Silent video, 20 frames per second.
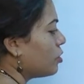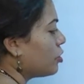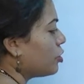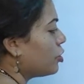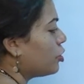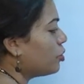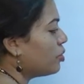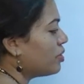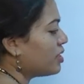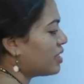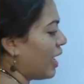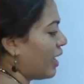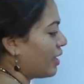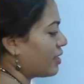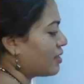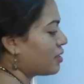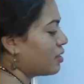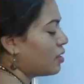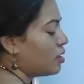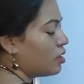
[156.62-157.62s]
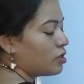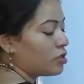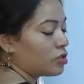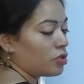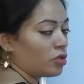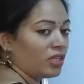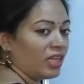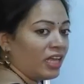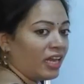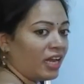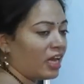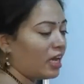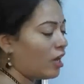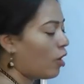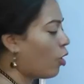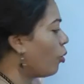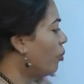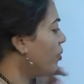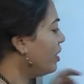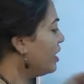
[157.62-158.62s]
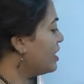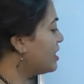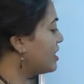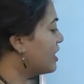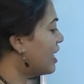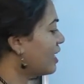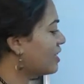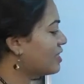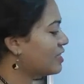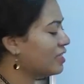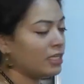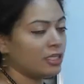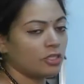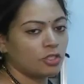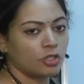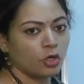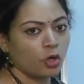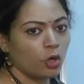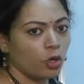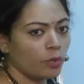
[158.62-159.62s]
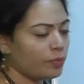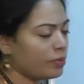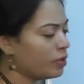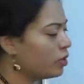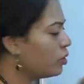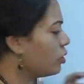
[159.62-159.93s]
two sacs. So there are how many sacs in each lobe?